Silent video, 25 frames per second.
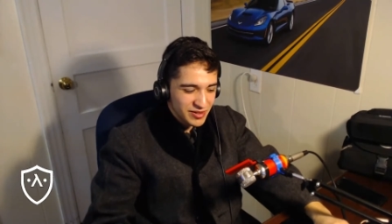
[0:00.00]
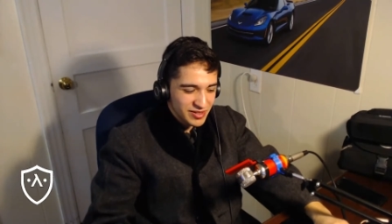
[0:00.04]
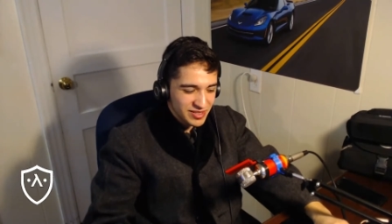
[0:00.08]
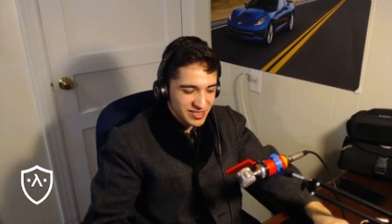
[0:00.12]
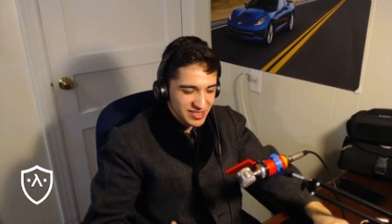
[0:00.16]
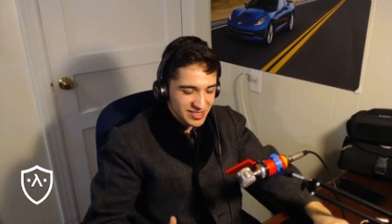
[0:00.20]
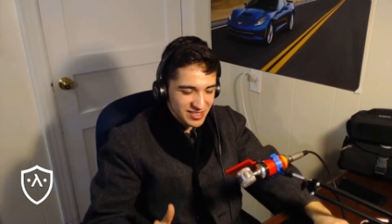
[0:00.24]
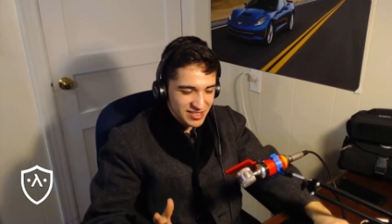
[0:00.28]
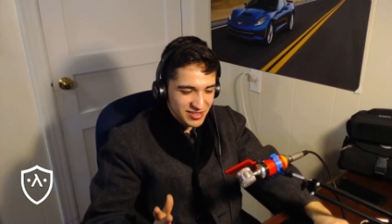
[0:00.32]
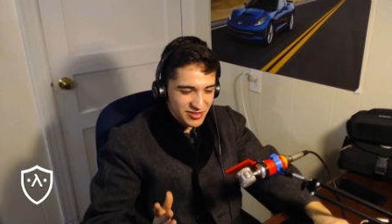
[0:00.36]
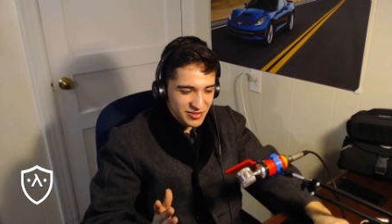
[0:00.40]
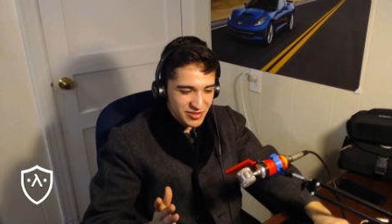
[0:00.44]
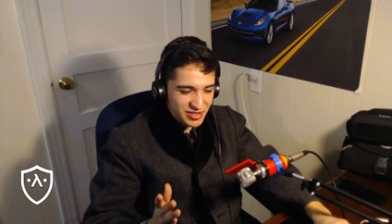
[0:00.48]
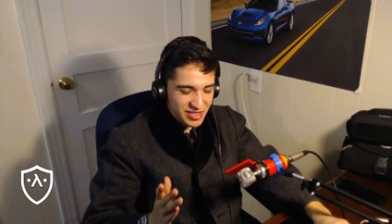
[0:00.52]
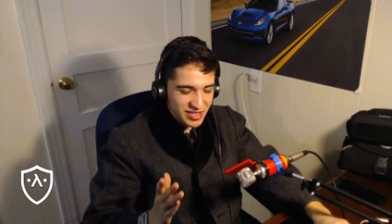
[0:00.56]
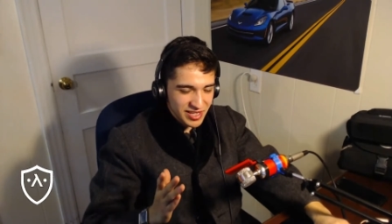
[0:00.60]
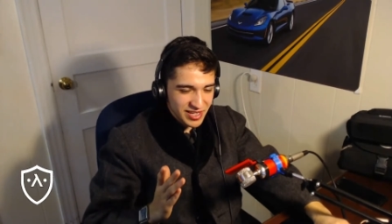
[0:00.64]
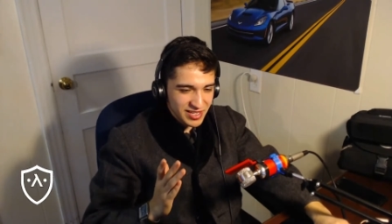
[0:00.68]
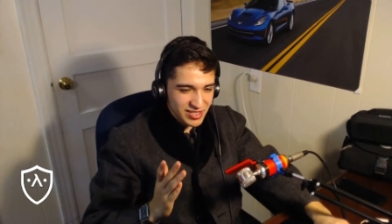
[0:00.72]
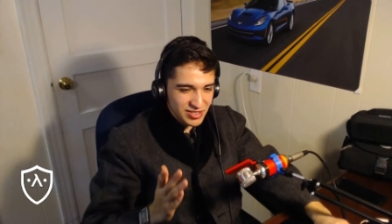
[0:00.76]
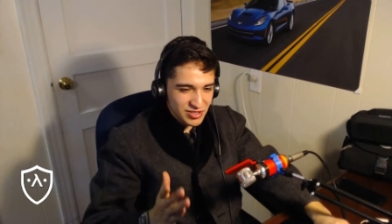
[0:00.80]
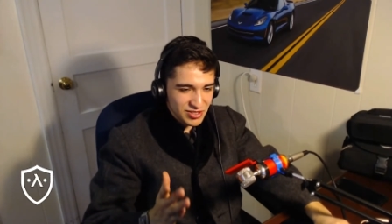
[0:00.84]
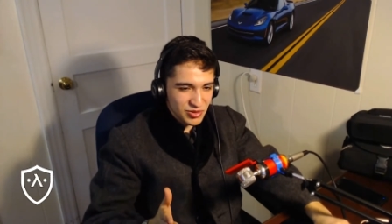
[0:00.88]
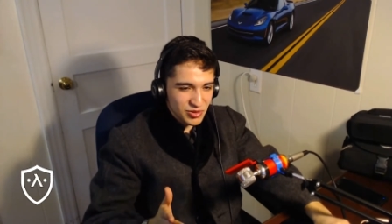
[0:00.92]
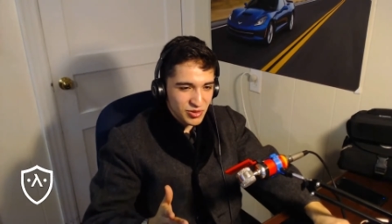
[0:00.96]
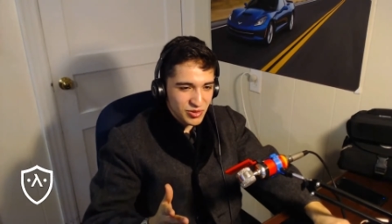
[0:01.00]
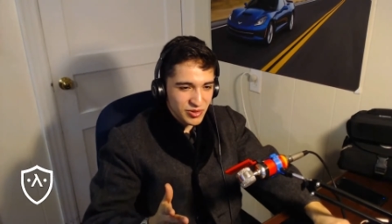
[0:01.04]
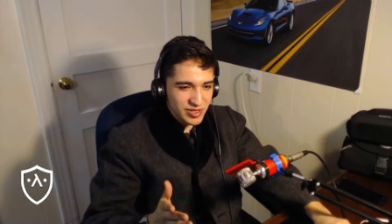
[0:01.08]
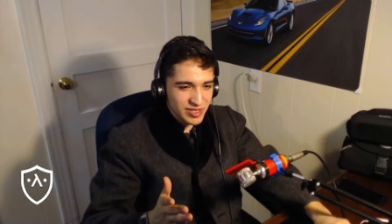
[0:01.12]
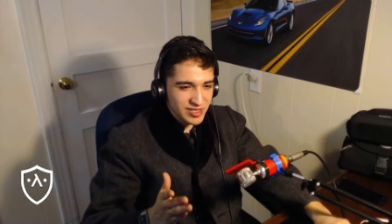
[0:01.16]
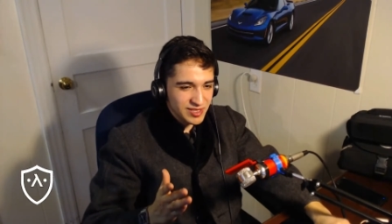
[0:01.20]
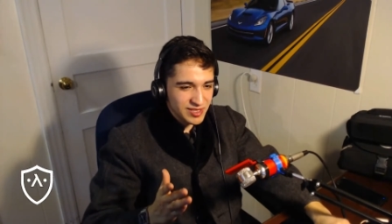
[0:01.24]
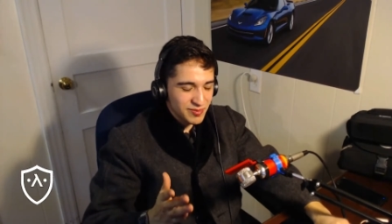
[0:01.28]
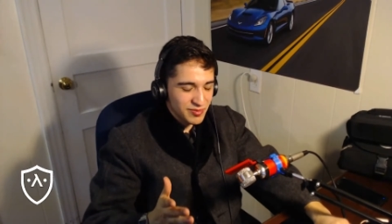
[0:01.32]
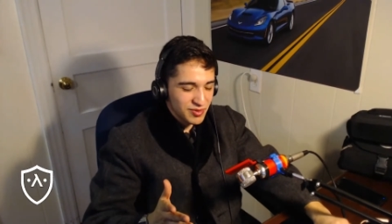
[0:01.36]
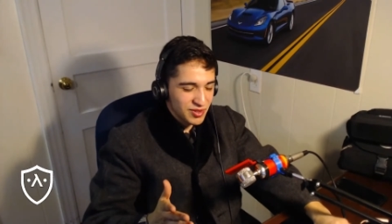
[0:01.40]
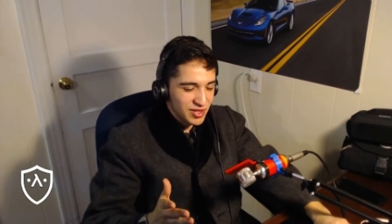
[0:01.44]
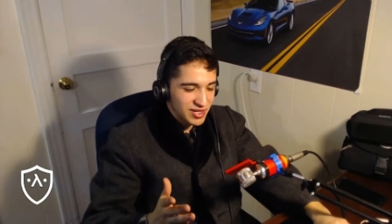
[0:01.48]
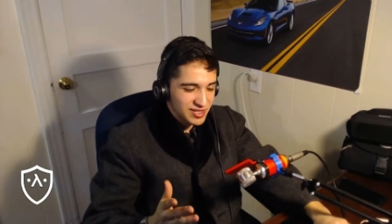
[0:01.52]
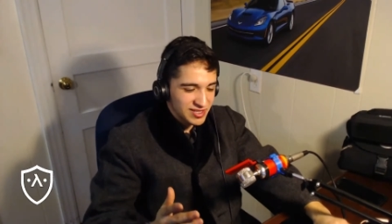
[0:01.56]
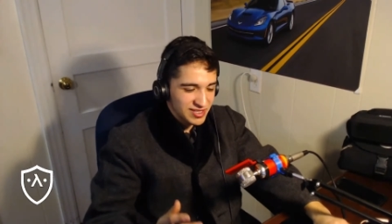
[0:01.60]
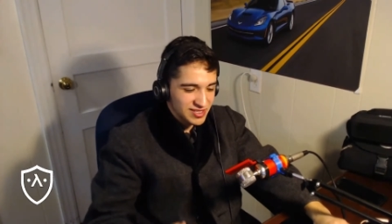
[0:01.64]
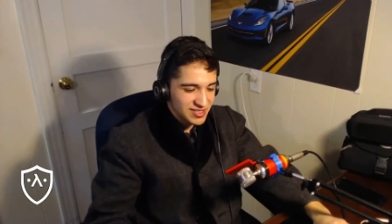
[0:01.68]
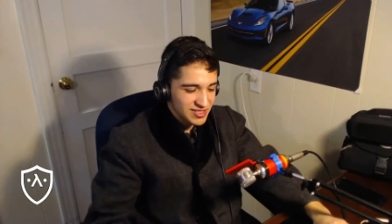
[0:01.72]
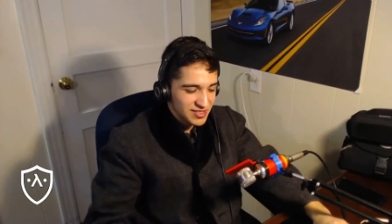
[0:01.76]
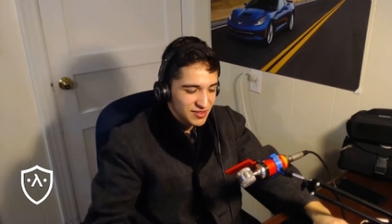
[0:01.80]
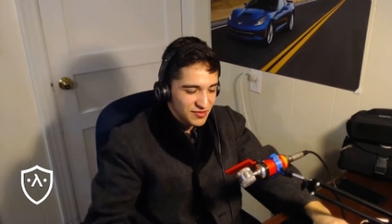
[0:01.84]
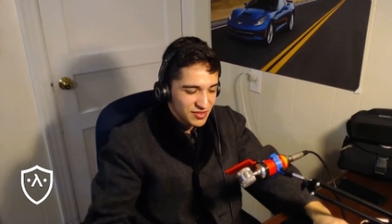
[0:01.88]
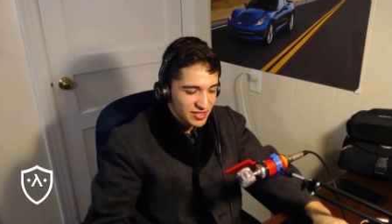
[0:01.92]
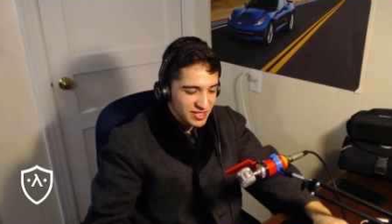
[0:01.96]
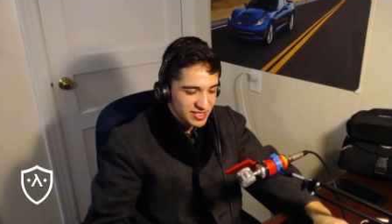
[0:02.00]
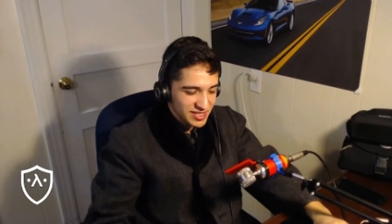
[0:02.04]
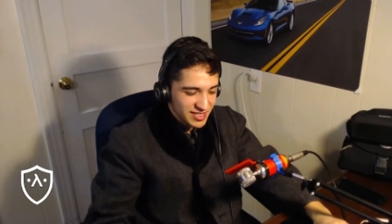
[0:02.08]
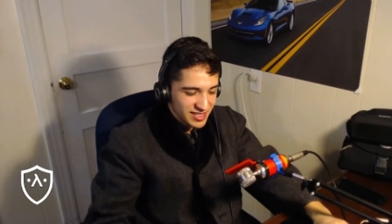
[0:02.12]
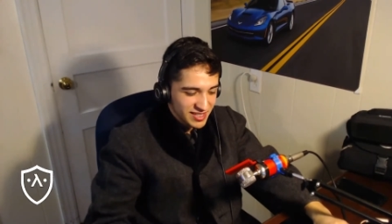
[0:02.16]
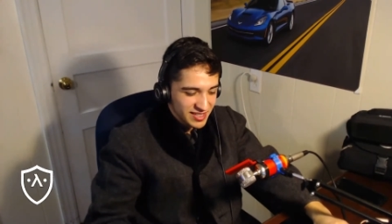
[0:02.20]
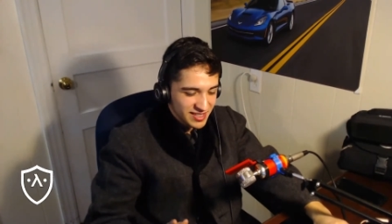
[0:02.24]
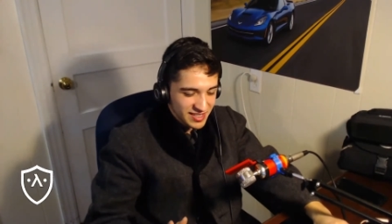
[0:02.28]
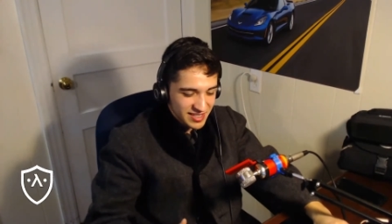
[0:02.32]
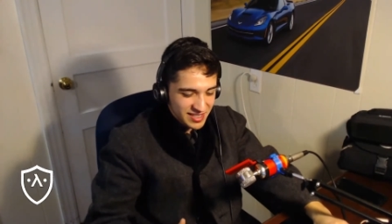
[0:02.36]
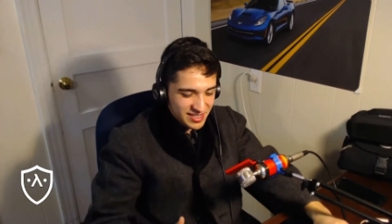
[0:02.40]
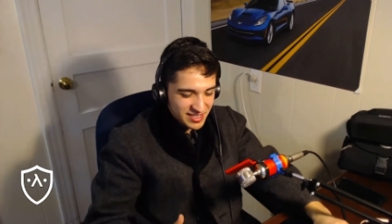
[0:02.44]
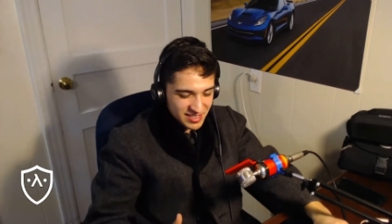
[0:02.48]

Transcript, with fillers: considering like stories and plots and stuff like that.